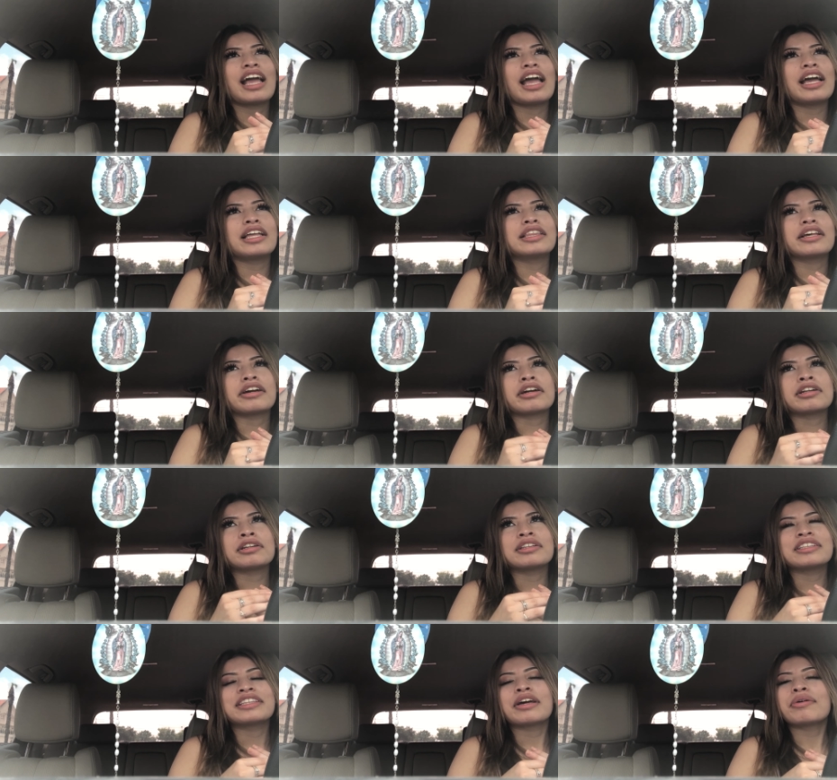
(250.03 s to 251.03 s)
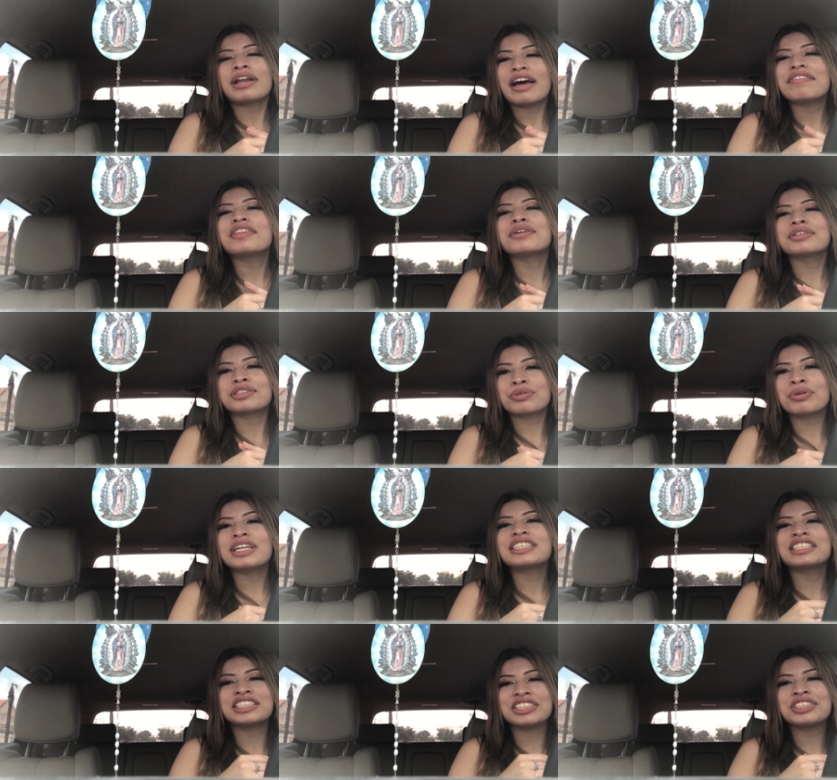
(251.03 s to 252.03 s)
And they would have those
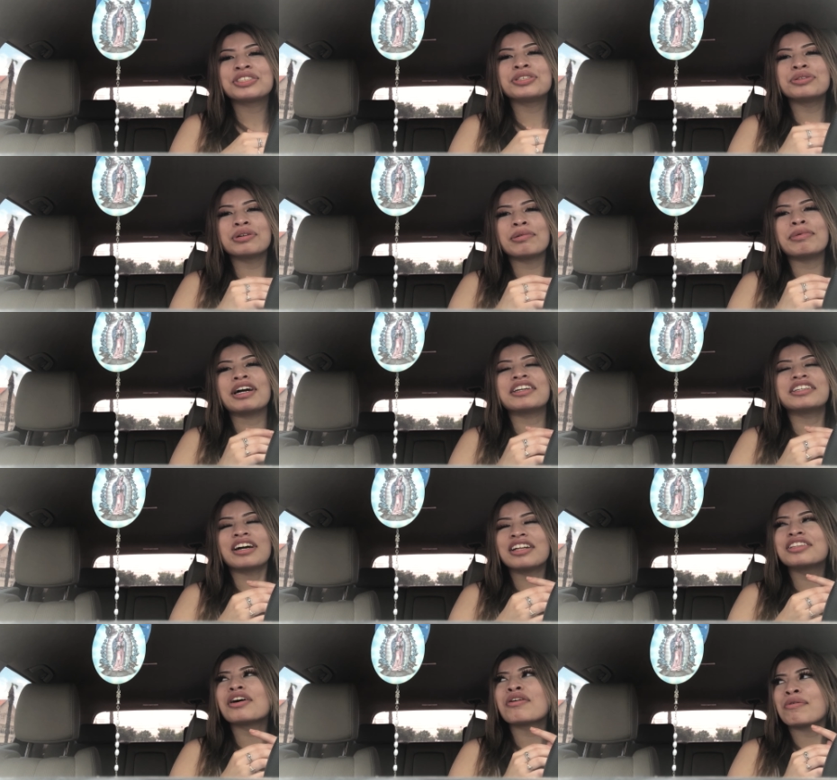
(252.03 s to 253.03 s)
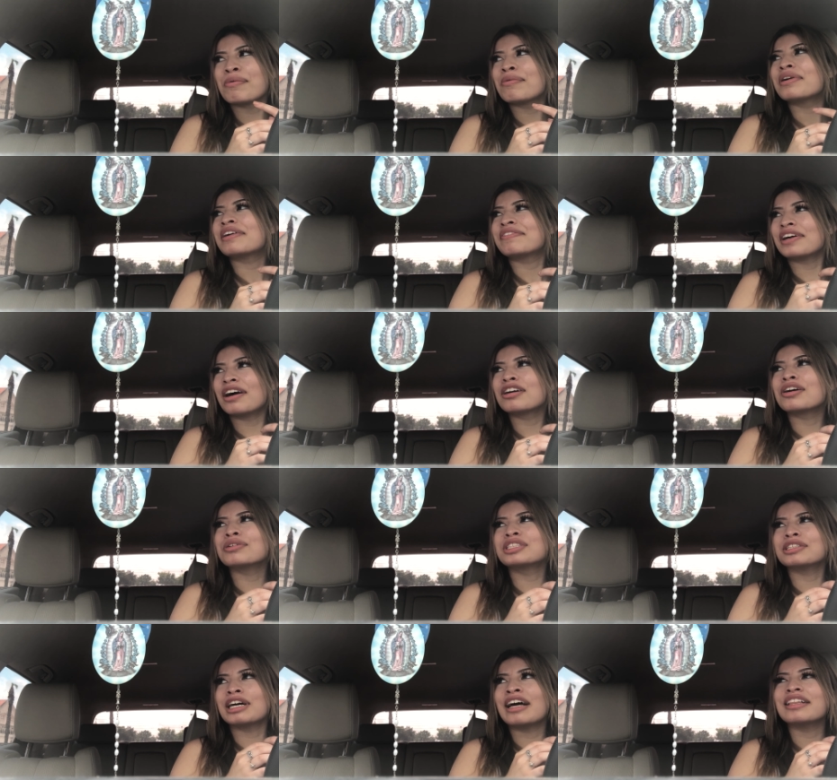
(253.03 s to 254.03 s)
questions too about, y'all know, if y'all go
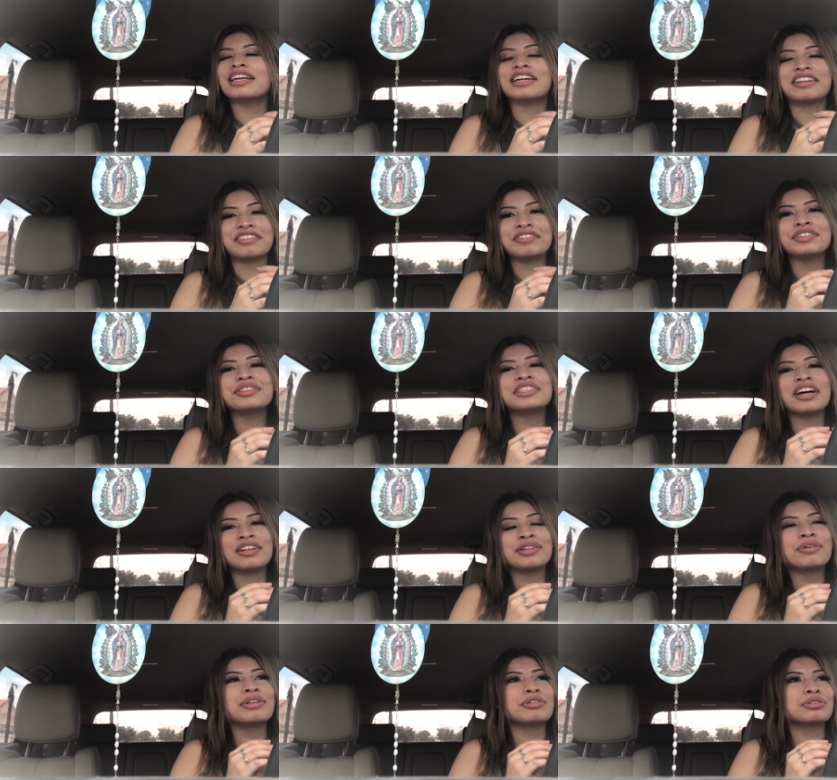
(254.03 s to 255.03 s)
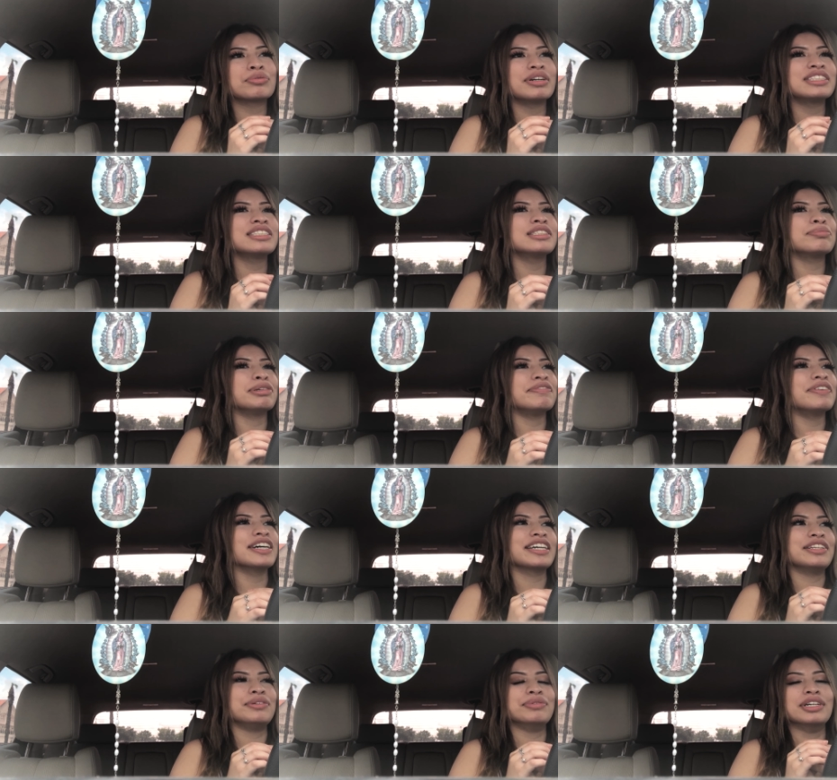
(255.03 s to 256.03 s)
to hella interviews, y'all know those questions be
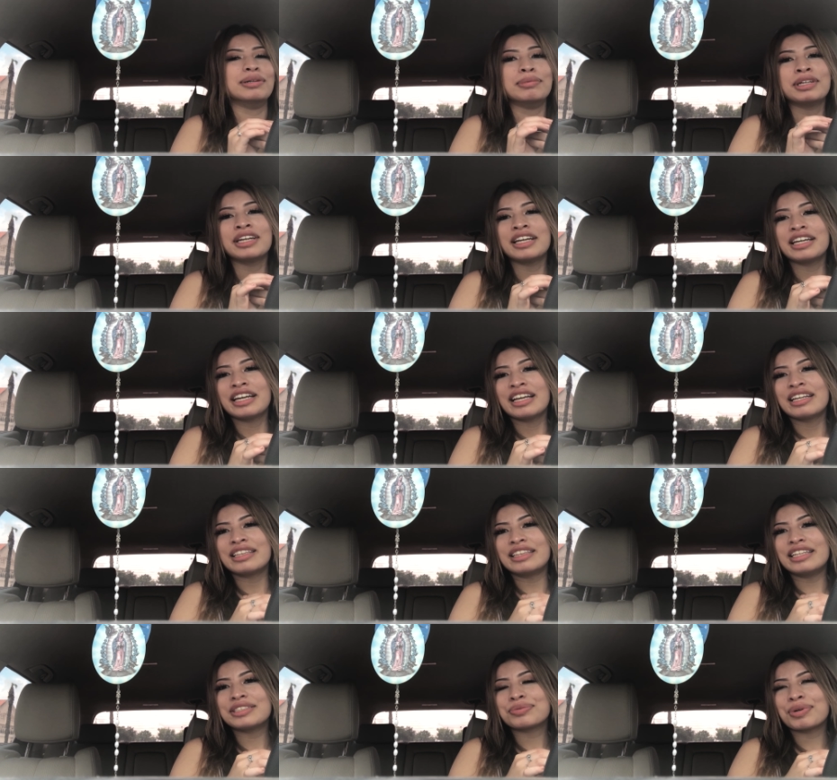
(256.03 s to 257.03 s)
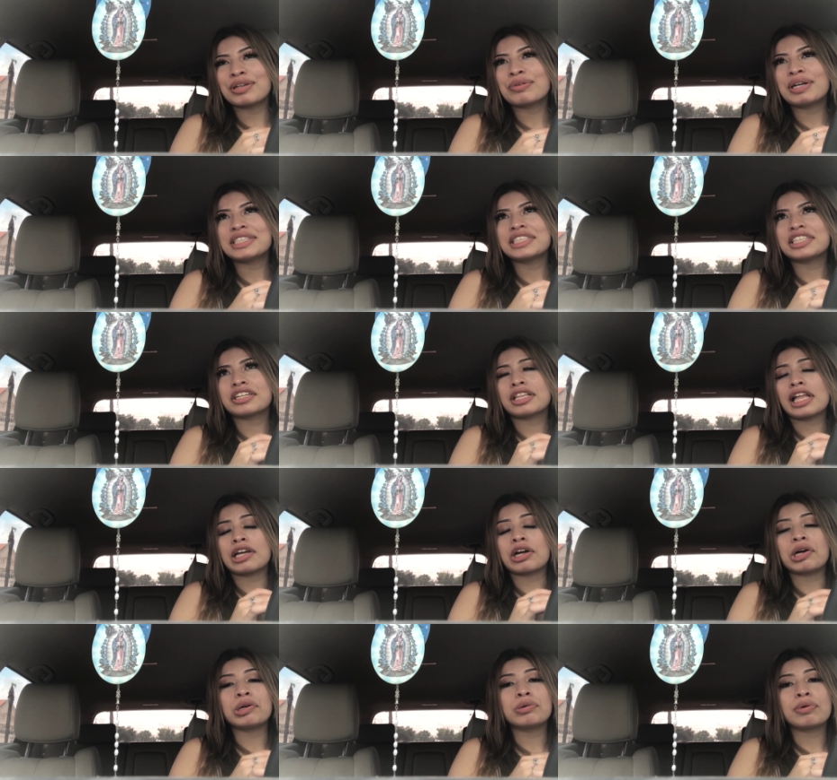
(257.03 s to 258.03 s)
fucking you up. This one question, they're
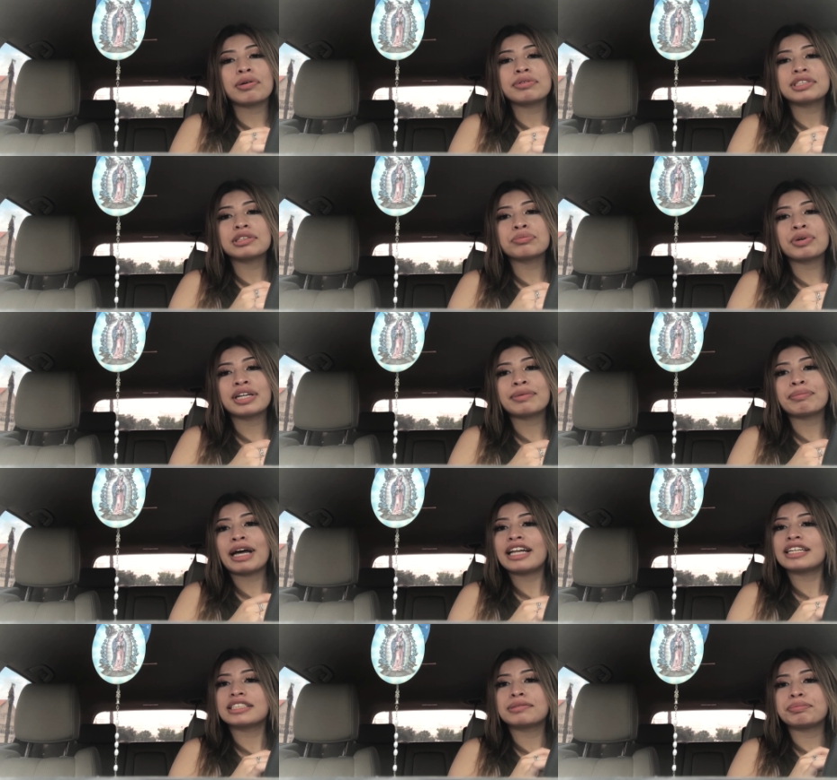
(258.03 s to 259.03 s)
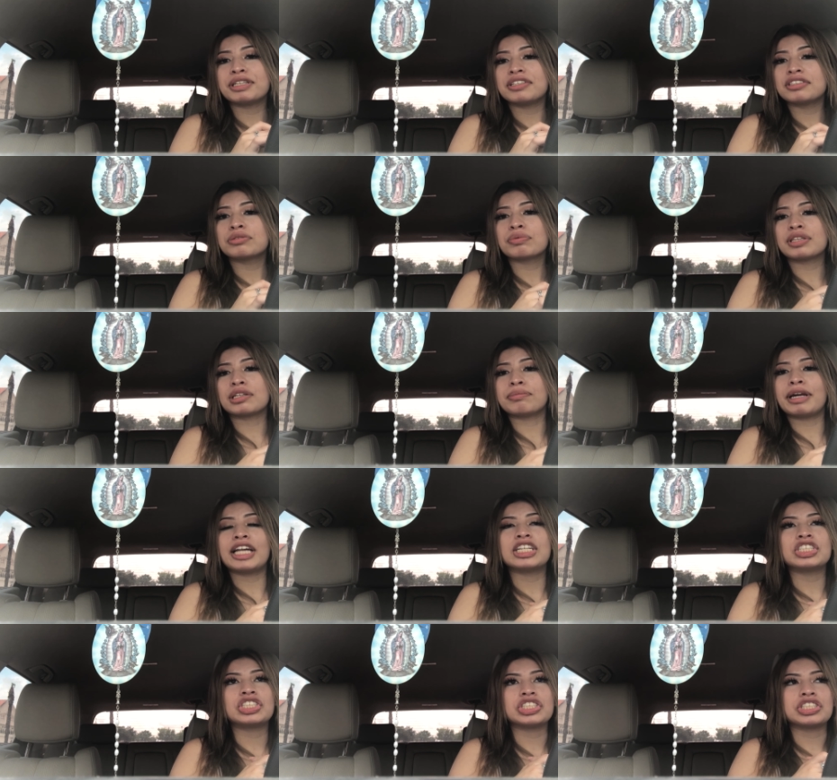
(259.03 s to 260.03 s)
like, oh, what was the one bad experience with your
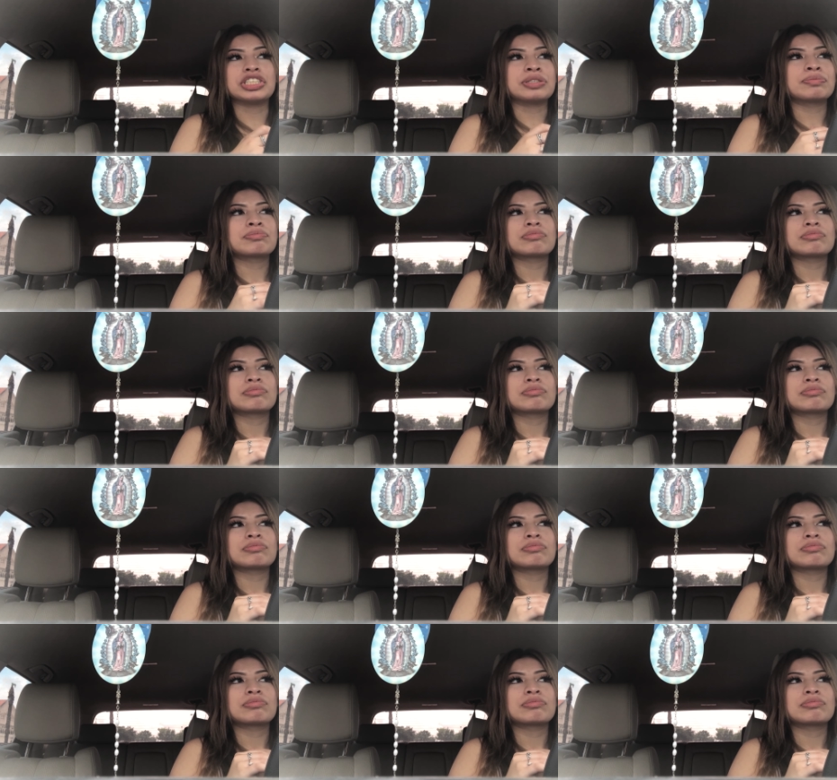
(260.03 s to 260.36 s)
manager?